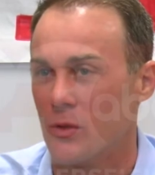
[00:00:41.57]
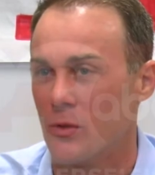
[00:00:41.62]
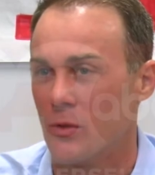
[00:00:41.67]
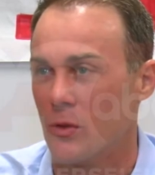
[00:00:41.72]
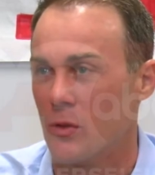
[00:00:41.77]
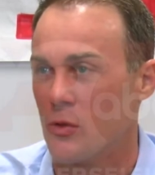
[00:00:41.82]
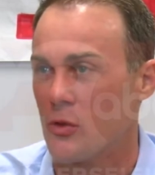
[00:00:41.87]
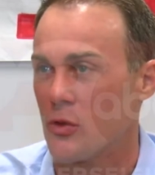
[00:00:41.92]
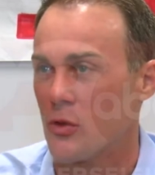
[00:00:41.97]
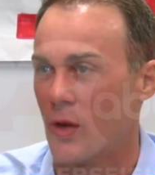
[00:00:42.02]
you
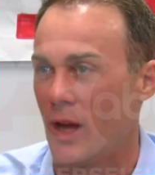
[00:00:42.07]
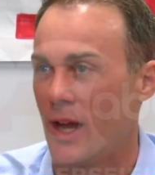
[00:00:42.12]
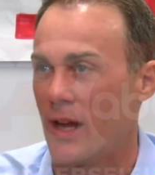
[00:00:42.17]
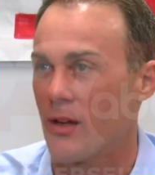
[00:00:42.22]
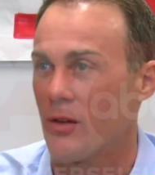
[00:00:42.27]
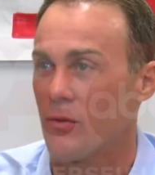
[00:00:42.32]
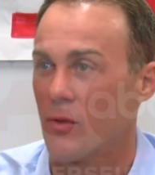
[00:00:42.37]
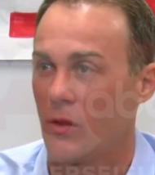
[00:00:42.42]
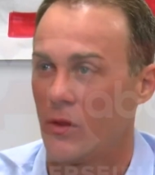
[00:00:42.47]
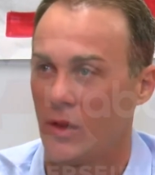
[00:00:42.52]
lose
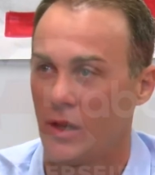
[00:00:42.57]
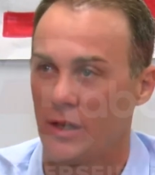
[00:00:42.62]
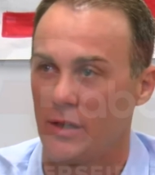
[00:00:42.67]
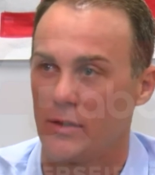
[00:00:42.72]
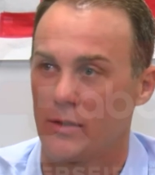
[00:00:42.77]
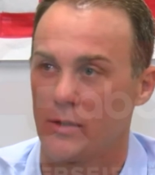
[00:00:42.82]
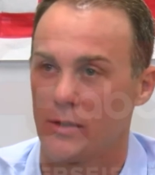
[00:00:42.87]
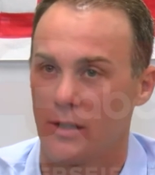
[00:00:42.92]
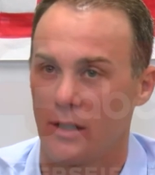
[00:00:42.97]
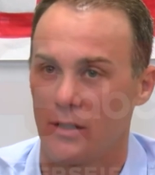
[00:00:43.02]
track of the
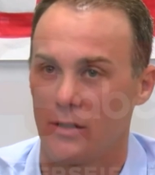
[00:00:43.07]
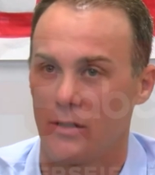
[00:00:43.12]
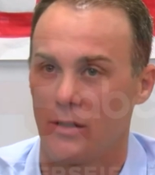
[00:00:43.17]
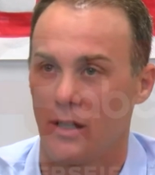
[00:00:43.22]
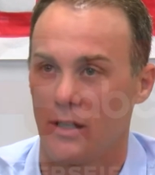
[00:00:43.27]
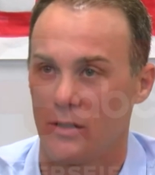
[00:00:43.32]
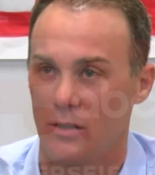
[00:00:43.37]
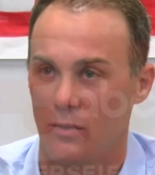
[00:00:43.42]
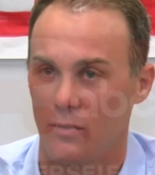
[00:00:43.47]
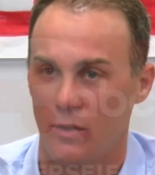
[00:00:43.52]
things that,
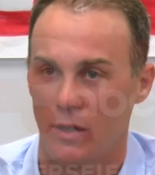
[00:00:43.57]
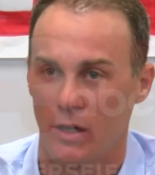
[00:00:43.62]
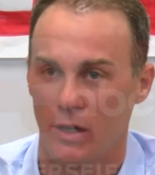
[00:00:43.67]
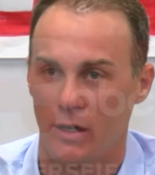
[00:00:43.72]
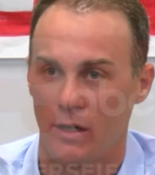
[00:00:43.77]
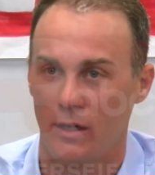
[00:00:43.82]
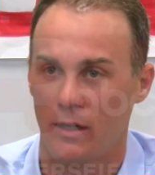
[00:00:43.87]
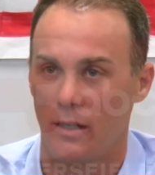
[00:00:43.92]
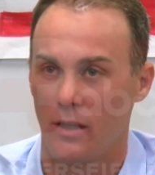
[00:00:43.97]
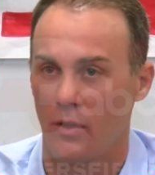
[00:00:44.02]
that you've
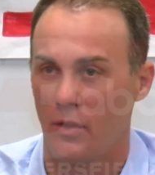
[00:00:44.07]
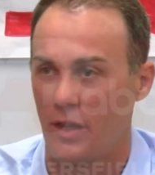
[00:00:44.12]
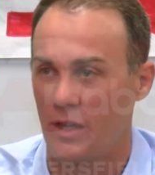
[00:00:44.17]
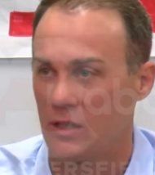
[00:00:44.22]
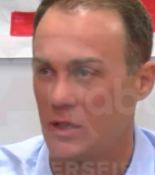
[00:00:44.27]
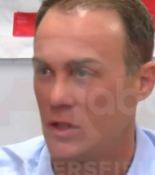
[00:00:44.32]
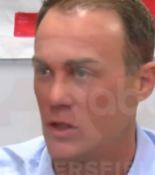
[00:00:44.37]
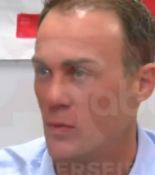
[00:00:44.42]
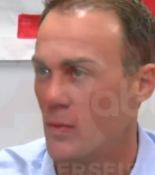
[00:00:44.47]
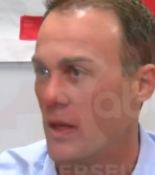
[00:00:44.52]
done and the
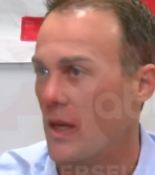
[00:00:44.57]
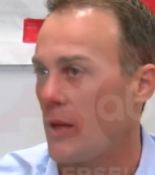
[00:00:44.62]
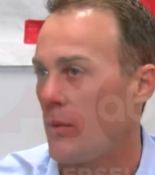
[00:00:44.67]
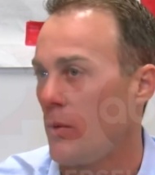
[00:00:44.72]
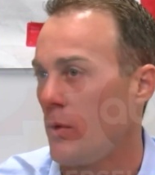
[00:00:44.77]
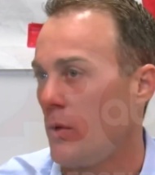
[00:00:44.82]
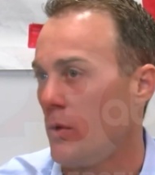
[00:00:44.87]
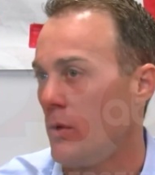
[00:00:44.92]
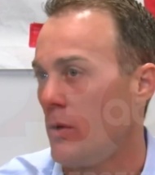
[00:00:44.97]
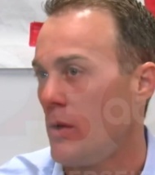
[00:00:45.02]
things that you've been
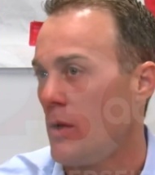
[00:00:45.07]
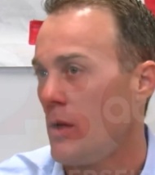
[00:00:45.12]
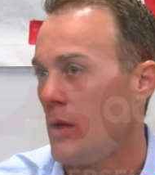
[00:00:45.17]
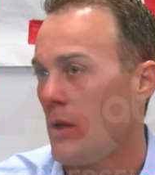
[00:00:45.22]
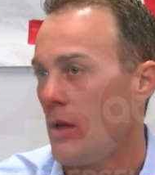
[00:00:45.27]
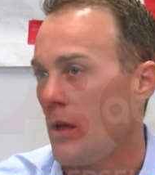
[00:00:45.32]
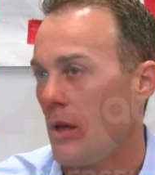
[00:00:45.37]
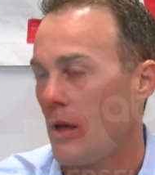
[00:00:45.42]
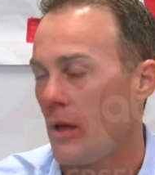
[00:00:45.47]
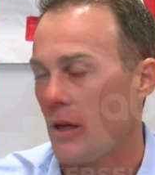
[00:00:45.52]
able to
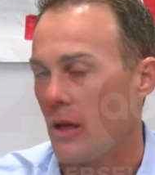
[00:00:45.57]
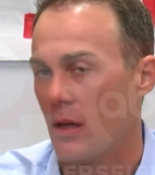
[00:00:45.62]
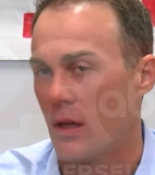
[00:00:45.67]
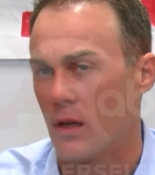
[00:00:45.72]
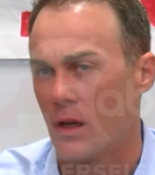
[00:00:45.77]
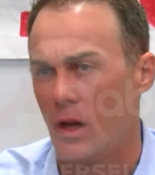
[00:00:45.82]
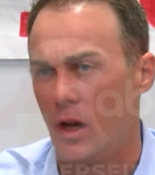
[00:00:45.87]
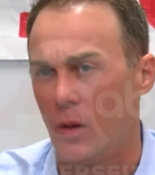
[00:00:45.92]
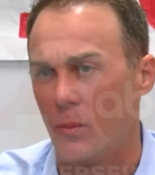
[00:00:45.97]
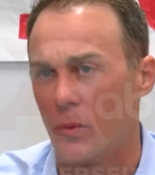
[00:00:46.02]
uh,
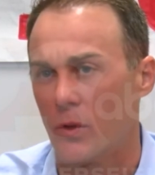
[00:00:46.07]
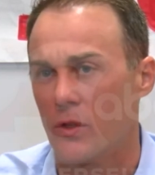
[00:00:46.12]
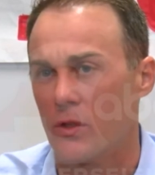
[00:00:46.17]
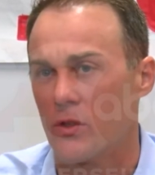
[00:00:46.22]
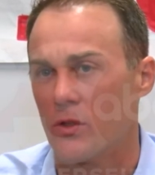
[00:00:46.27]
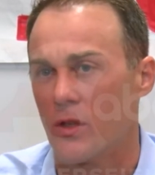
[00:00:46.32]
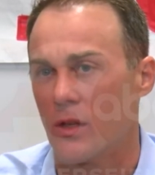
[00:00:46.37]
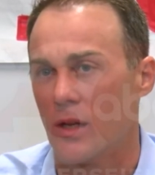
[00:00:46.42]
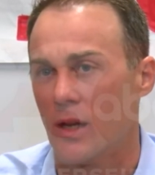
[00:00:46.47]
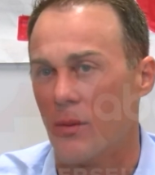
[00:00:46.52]

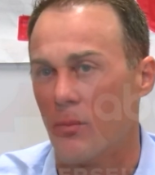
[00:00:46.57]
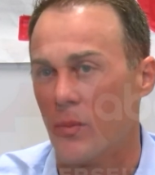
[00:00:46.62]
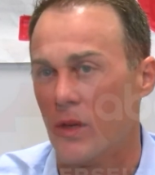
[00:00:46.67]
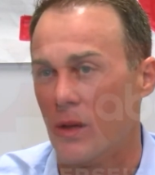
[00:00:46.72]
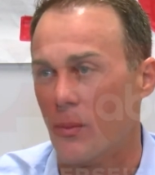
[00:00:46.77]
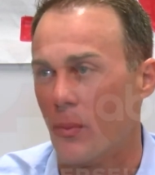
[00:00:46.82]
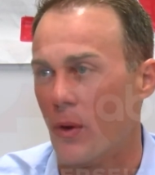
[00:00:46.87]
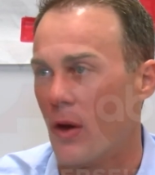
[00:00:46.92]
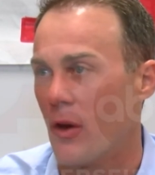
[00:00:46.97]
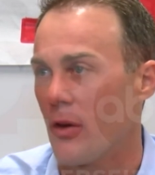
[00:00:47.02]
accomplish and, and be
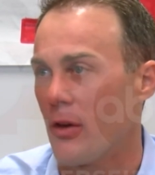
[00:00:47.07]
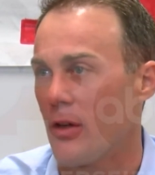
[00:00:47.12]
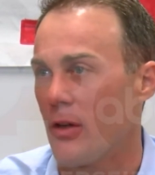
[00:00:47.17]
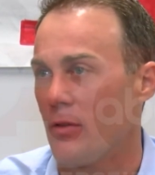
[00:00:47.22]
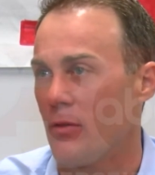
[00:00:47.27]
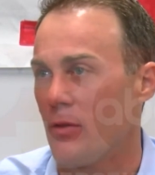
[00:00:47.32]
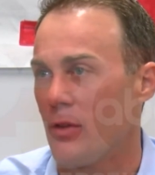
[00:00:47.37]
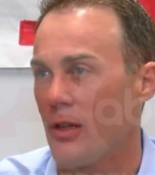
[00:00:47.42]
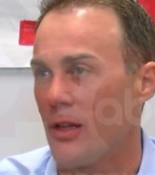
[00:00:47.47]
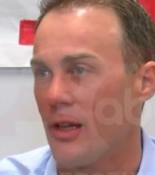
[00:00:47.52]
a part
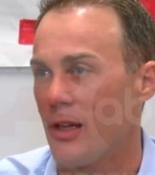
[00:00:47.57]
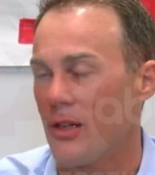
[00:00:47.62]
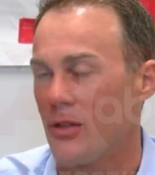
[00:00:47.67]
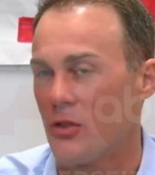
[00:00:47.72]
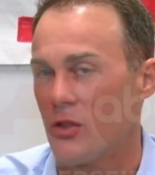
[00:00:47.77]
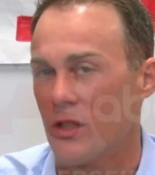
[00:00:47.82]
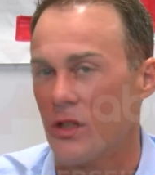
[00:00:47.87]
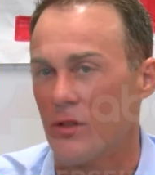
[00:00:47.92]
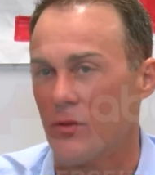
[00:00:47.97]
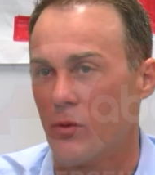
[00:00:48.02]
of and, and
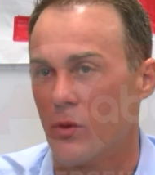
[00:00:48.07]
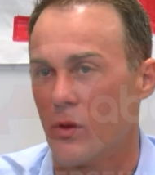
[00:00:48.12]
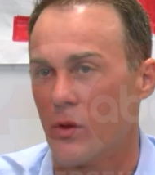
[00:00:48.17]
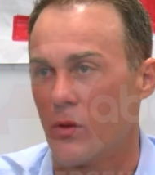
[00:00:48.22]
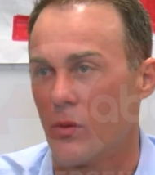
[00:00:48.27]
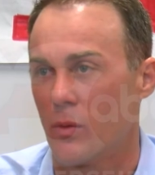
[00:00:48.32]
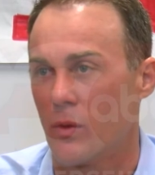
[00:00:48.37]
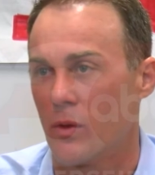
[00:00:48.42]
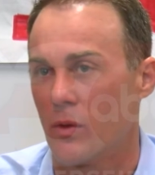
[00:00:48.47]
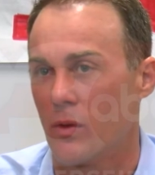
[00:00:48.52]
achieve
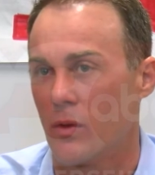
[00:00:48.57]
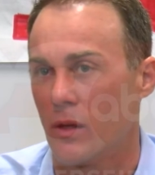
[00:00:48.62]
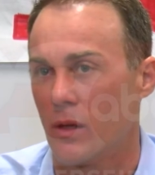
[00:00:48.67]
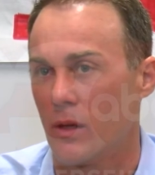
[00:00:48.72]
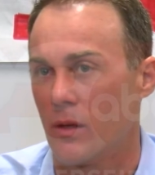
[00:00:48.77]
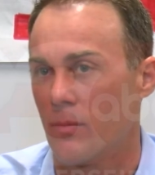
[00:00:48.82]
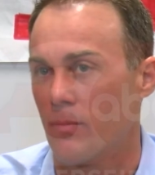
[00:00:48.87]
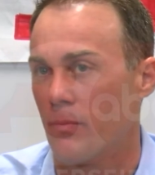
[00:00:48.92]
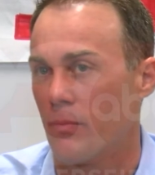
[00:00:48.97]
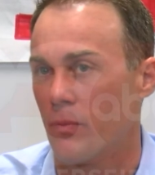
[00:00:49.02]
with, with
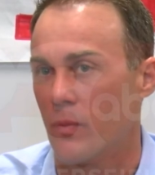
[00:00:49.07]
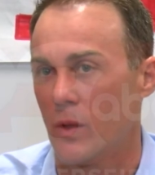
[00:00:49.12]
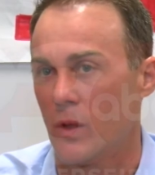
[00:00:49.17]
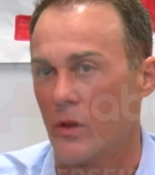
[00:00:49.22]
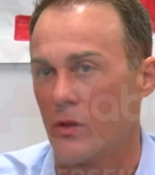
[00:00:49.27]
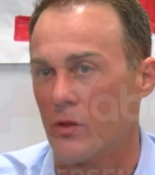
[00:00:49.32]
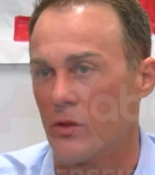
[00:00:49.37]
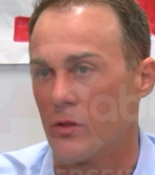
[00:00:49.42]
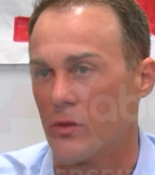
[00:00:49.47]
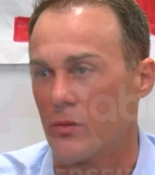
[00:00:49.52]
um, you
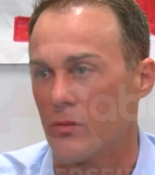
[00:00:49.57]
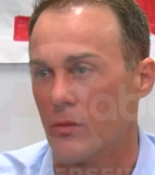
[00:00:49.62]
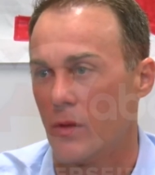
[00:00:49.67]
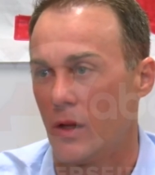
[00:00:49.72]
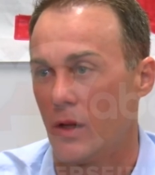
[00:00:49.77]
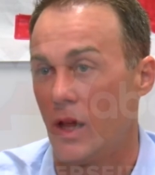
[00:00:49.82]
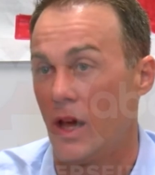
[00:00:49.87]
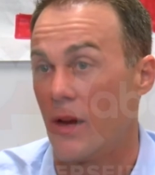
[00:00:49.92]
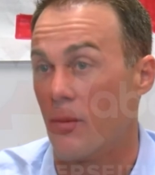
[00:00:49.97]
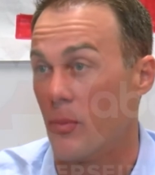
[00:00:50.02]
know, just
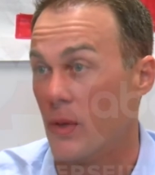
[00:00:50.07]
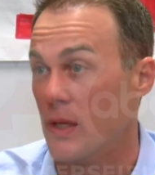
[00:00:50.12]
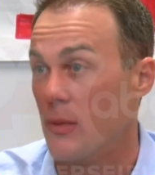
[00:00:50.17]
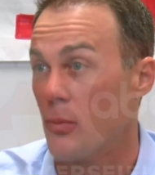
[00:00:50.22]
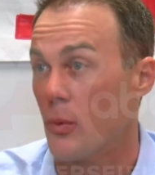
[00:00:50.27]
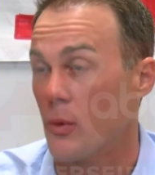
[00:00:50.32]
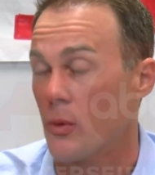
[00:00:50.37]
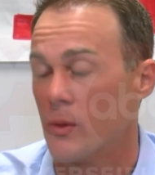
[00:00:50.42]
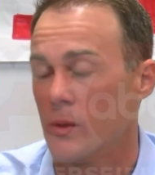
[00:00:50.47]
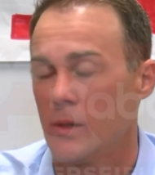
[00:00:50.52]
a lot of
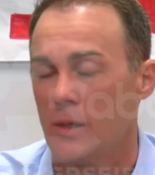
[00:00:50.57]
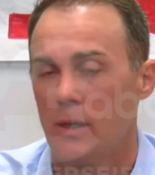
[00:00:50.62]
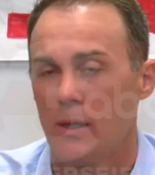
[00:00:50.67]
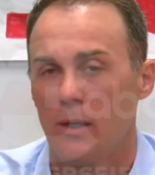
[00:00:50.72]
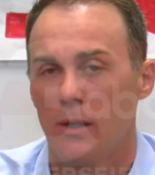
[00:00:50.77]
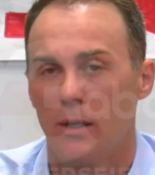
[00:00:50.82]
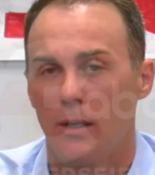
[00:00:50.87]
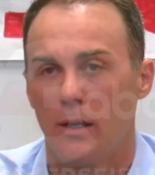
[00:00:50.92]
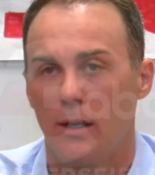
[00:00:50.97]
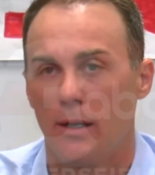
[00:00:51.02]
people.
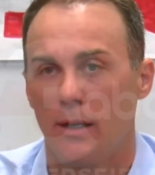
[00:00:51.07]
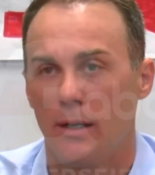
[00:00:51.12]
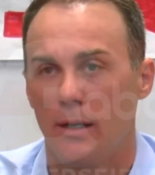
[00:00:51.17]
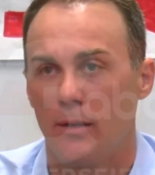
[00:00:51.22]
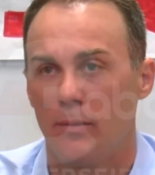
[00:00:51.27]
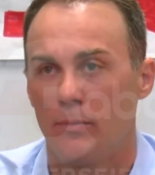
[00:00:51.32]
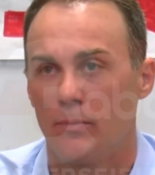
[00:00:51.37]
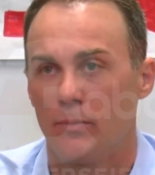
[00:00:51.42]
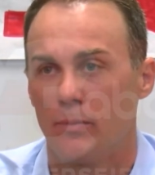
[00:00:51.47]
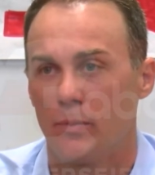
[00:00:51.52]

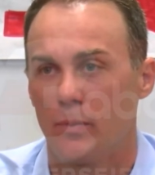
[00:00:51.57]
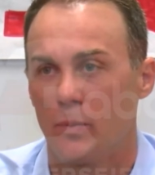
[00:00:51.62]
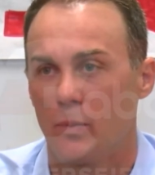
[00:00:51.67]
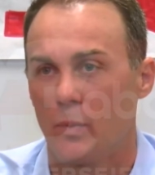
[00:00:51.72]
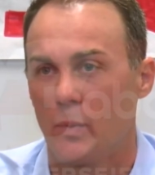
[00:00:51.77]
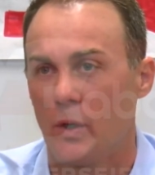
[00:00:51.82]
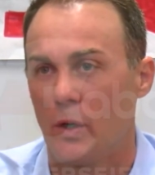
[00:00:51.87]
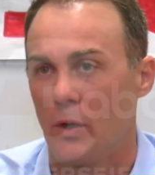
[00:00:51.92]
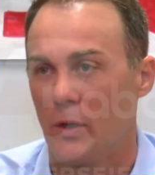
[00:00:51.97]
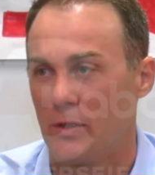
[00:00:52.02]
Um,
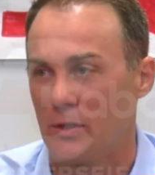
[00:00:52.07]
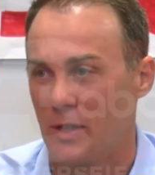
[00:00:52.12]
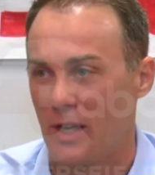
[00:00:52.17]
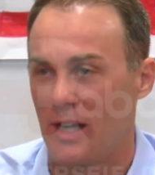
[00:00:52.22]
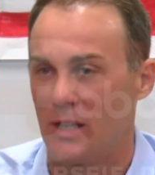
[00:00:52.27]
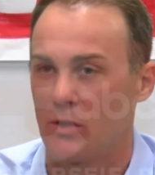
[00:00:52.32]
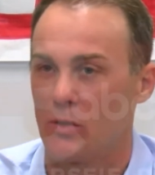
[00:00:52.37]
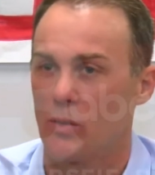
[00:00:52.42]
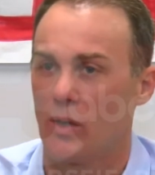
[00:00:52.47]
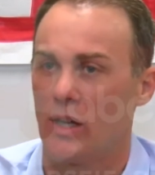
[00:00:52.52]
you know, as,
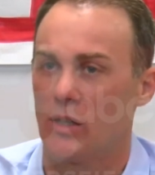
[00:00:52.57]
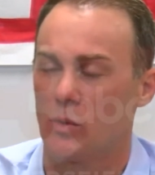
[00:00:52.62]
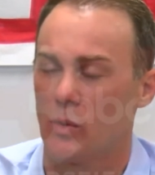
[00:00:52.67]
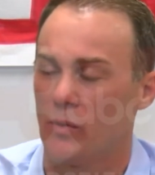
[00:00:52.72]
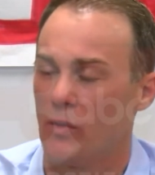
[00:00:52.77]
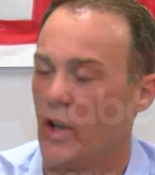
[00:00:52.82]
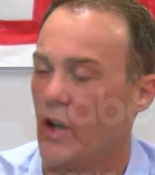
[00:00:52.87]
as, as we've